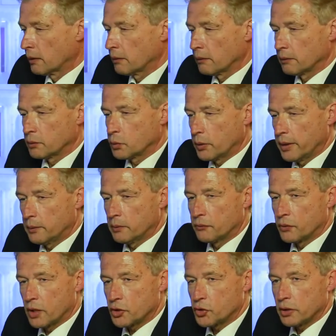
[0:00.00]
The trade with
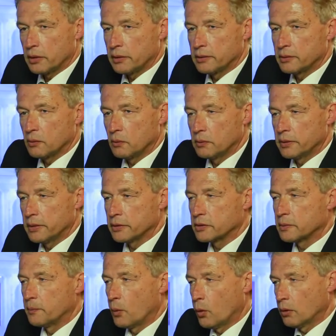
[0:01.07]
Russia is only a
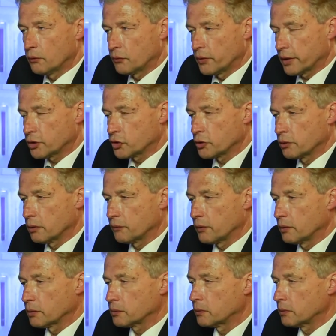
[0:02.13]
small fraction of
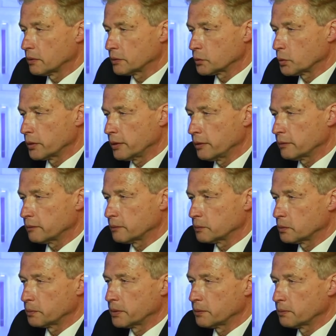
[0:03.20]
our total trade.
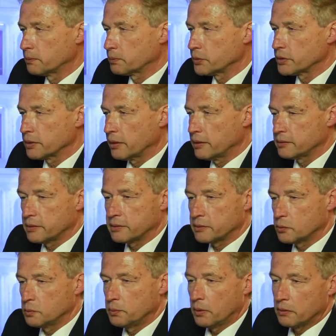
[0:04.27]
To be precise, it's
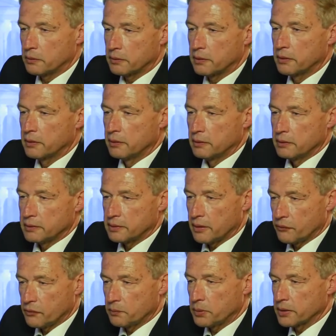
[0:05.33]

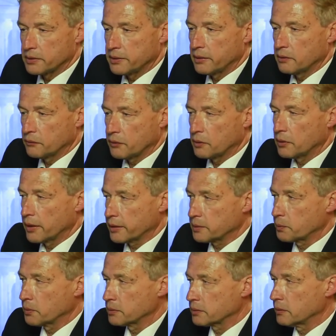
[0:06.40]
2.7% of our
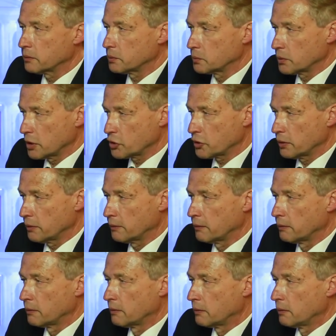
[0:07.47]
exports go to Russia. Much less
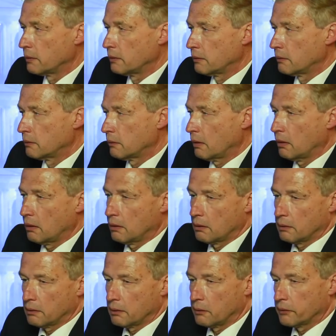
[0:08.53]
than the US trade oh,
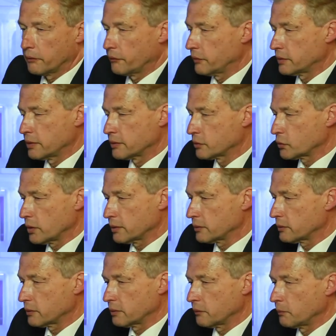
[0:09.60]
relationship. Oh, yes. It's
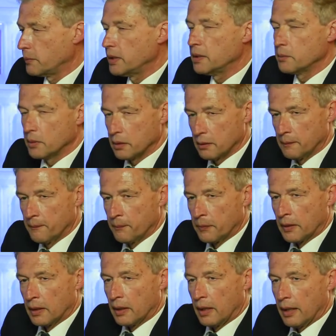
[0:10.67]
just minimal.
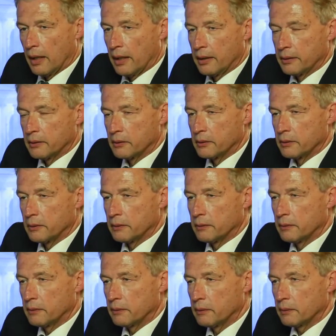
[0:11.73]
And uh,
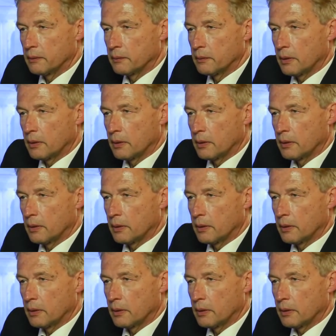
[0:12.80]
uh,